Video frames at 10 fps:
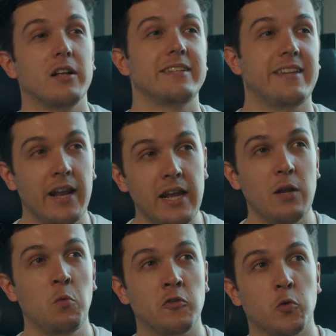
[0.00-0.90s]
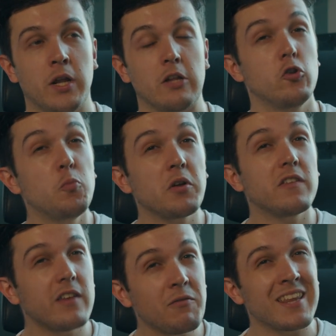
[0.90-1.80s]
1080 120,
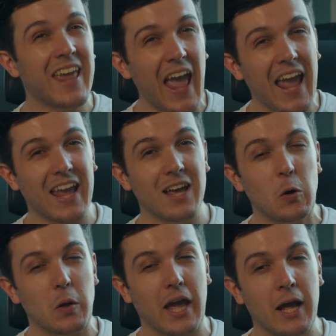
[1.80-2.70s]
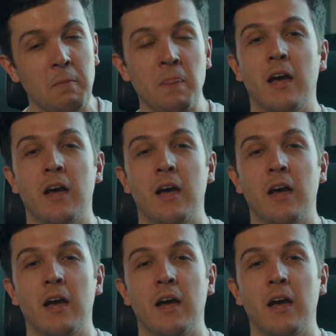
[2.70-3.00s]
2.7K, okay?